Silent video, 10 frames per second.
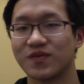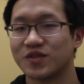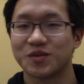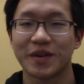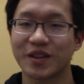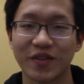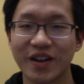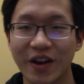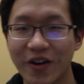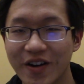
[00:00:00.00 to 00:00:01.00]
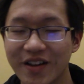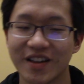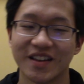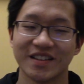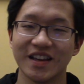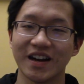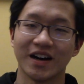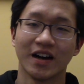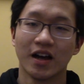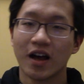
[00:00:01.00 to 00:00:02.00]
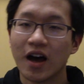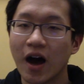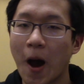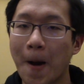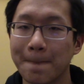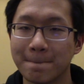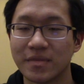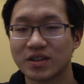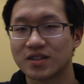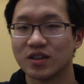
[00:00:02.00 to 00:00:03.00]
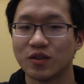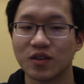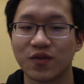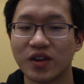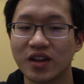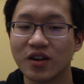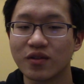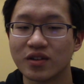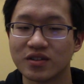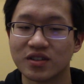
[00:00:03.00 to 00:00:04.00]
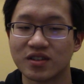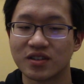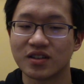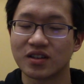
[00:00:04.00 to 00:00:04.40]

just make the video. Yeah. So this video is